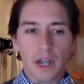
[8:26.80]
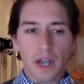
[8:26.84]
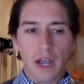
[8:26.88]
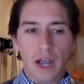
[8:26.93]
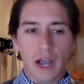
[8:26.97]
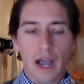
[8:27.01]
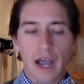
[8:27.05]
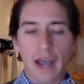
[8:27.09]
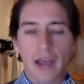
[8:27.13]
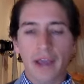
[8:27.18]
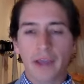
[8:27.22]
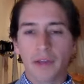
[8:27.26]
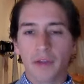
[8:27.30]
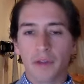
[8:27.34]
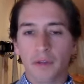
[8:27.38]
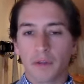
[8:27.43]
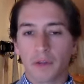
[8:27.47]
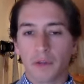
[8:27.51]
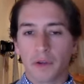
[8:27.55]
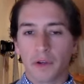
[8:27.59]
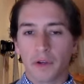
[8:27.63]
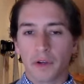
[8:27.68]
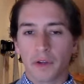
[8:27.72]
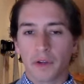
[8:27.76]
I
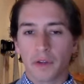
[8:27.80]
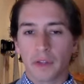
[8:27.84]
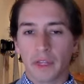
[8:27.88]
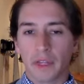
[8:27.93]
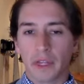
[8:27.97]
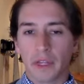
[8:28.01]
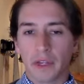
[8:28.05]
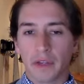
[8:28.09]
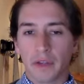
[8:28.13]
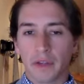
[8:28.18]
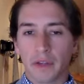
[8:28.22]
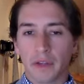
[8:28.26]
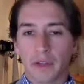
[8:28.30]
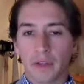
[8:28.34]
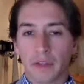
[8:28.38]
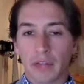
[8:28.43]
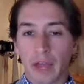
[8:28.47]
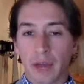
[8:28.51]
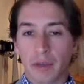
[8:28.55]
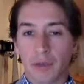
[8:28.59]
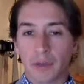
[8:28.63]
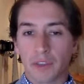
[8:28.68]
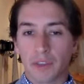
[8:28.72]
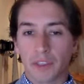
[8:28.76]
learned that
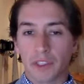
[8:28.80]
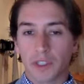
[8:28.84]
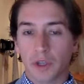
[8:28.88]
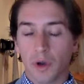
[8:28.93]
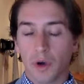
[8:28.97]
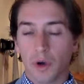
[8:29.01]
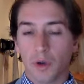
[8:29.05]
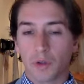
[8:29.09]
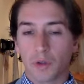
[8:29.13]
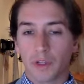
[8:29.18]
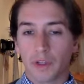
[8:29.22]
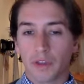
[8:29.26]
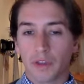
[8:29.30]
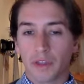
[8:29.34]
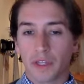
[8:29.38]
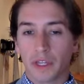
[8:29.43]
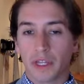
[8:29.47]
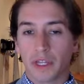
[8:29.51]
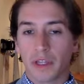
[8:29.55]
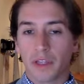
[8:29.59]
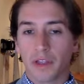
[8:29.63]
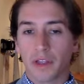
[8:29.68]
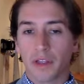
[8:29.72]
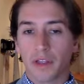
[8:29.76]
that was the only
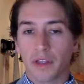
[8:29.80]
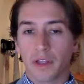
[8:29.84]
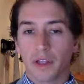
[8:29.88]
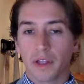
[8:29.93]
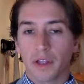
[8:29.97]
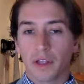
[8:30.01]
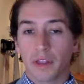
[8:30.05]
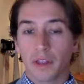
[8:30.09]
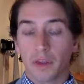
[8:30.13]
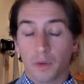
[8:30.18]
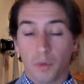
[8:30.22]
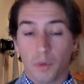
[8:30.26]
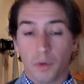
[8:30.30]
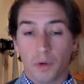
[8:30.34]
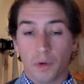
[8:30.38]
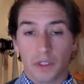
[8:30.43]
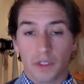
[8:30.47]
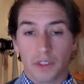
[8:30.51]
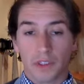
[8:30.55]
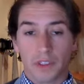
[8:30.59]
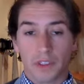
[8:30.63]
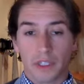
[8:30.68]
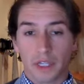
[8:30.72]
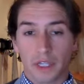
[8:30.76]
thing that
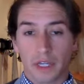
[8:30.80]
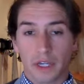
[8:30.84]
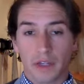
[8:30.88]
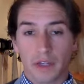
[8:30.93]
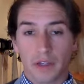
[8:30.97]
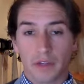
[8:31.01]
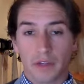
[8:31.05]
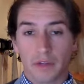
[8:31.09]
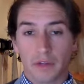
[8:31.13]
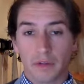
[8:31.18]
worked to uh,